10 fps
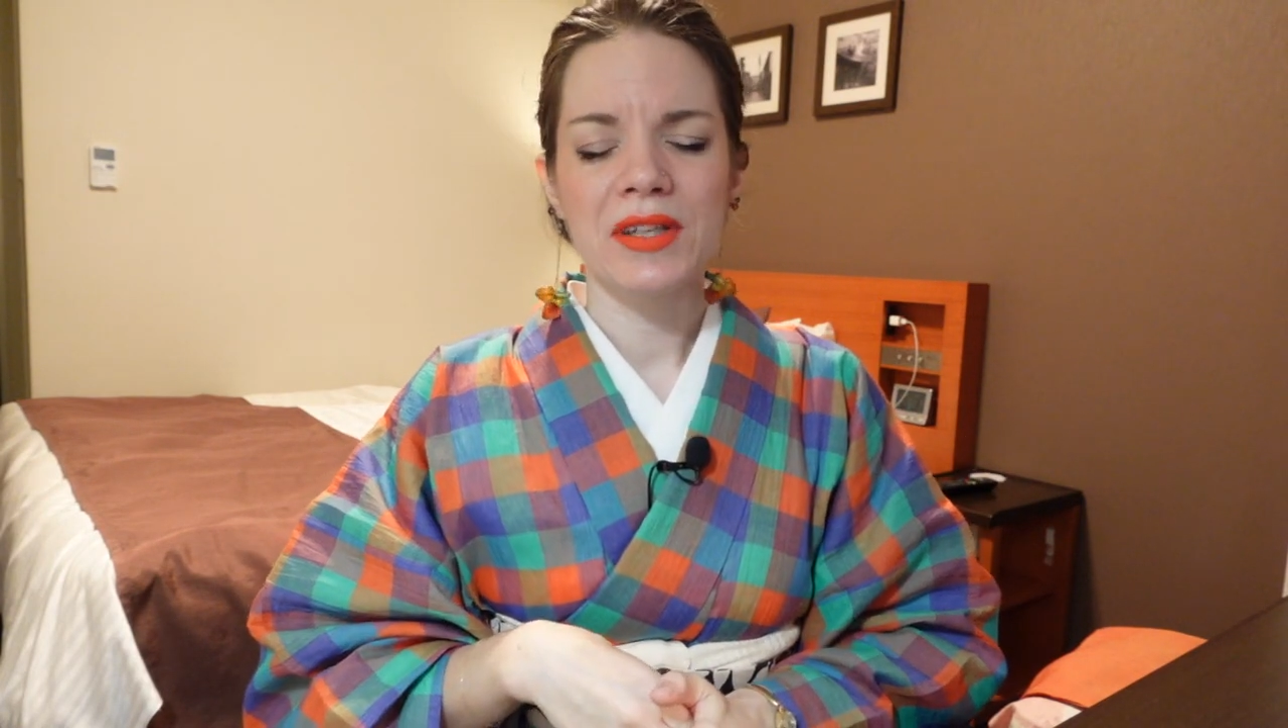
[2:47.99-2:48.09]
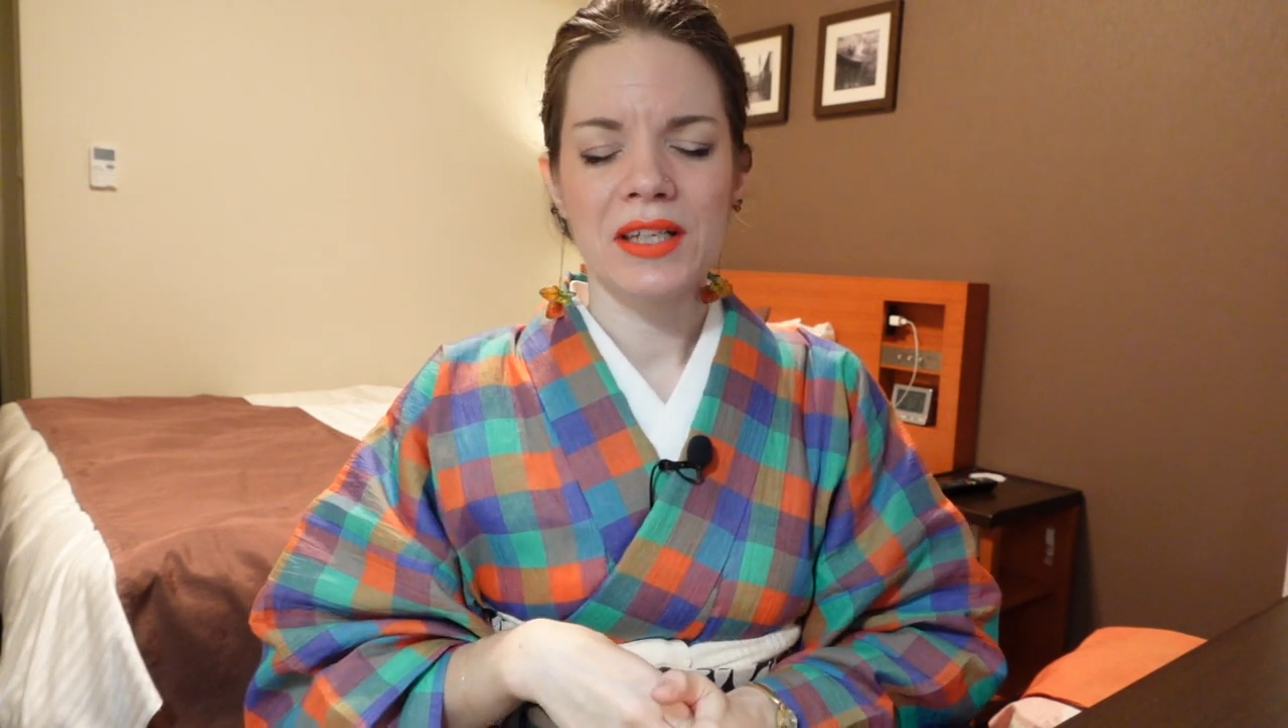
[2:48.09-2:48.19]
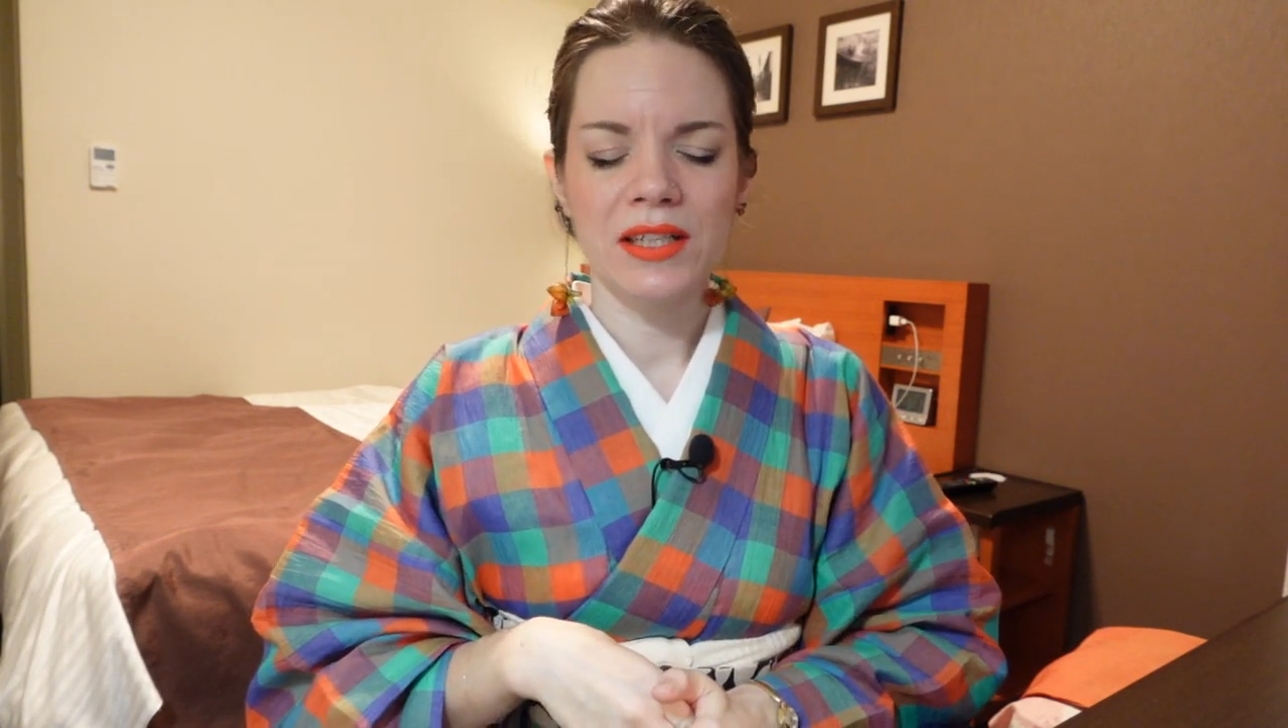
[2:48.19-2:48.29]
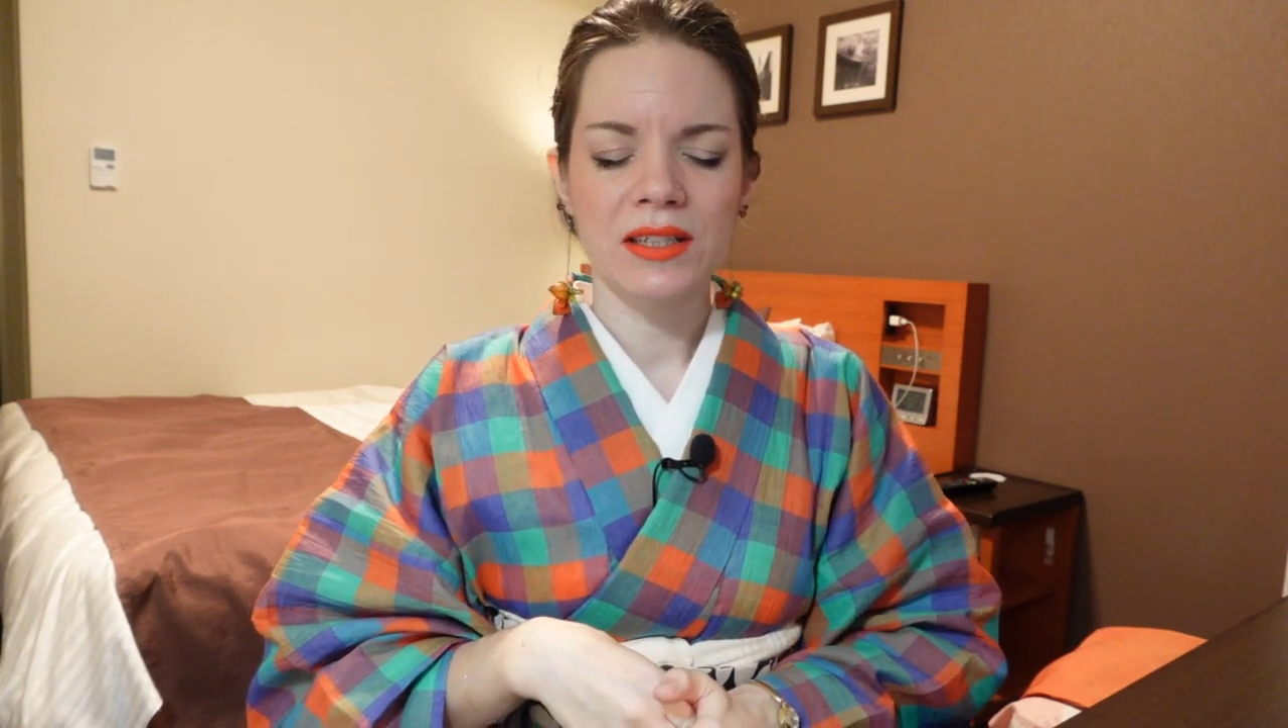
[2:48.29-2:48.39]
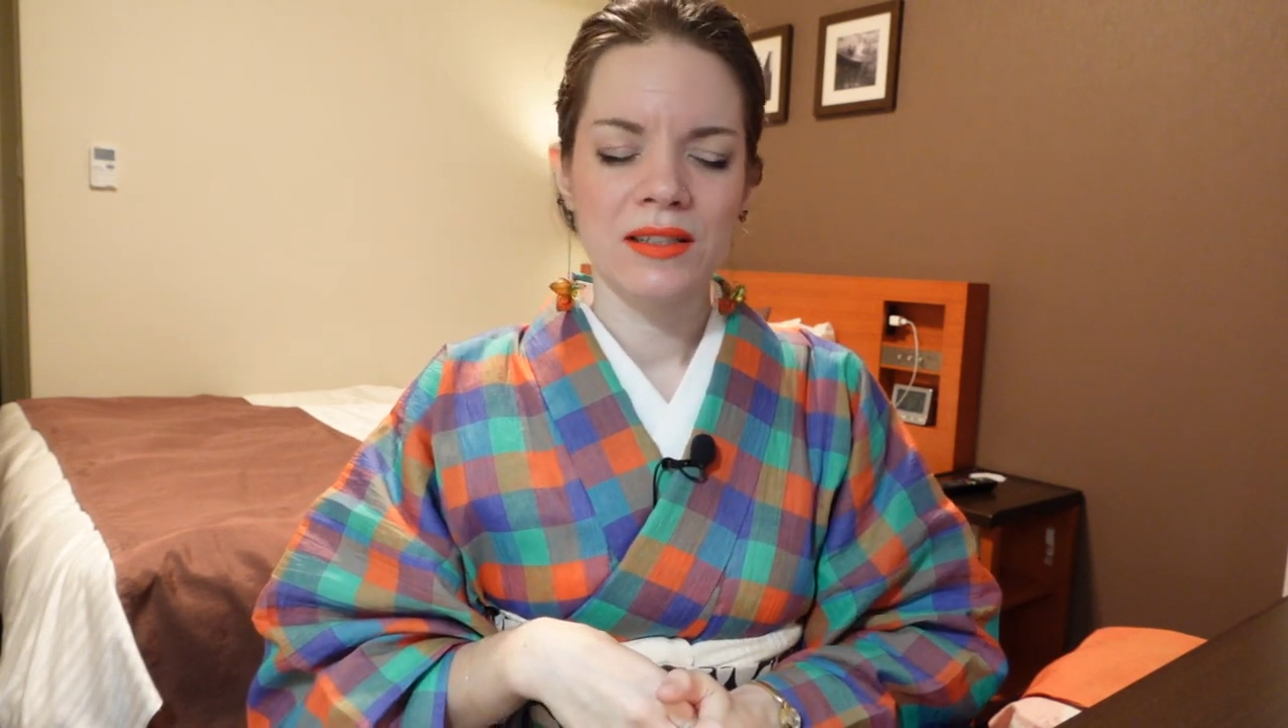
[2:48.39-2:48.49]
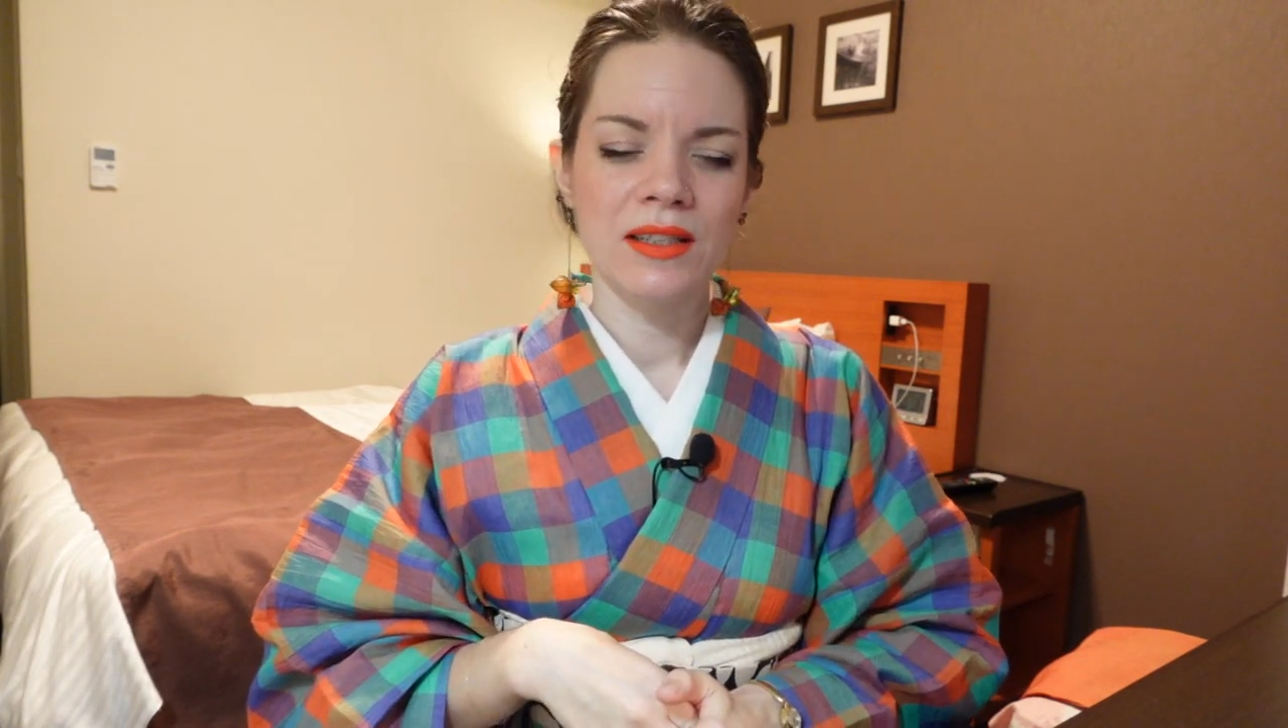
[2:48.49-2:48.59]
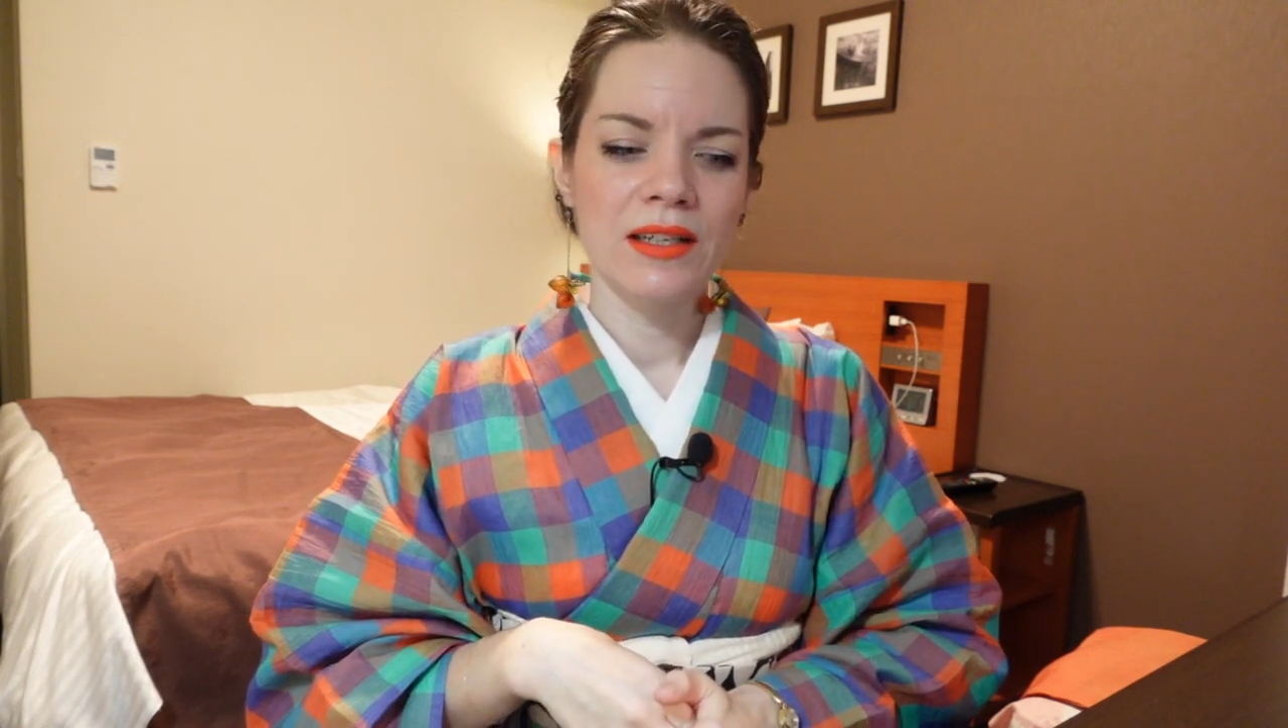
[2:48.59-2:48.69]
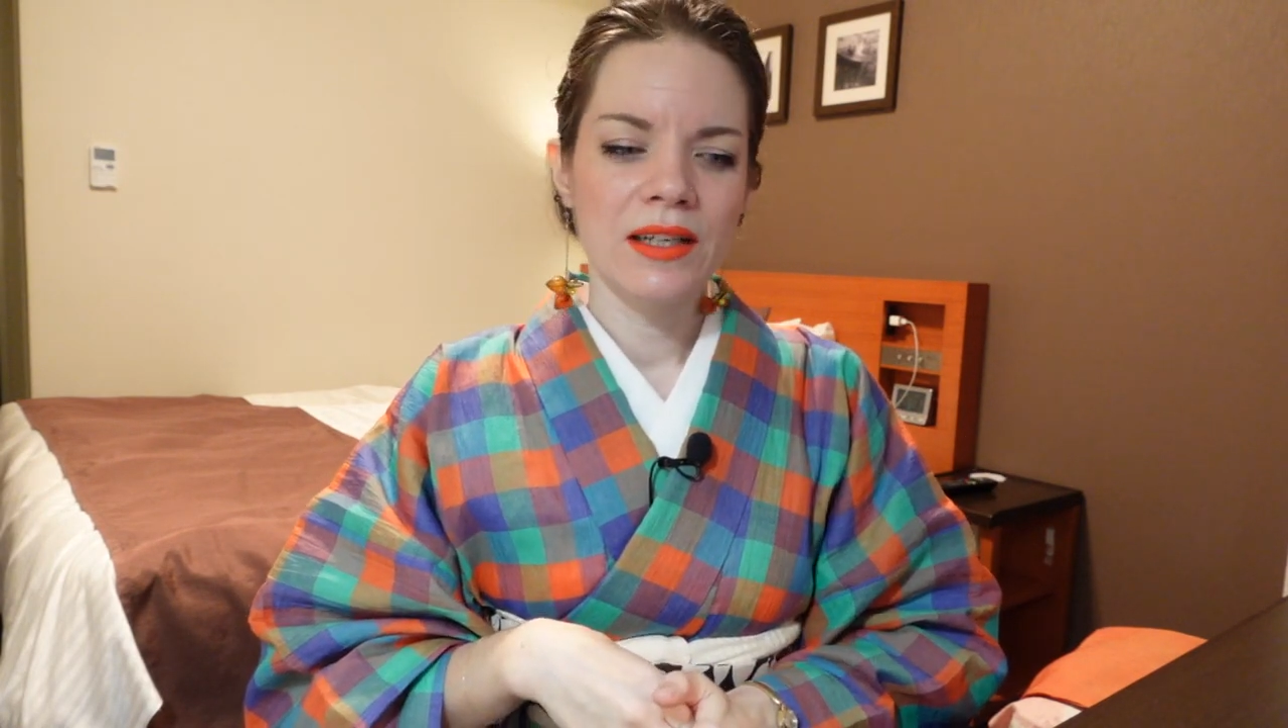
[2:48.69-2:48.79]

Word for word: there.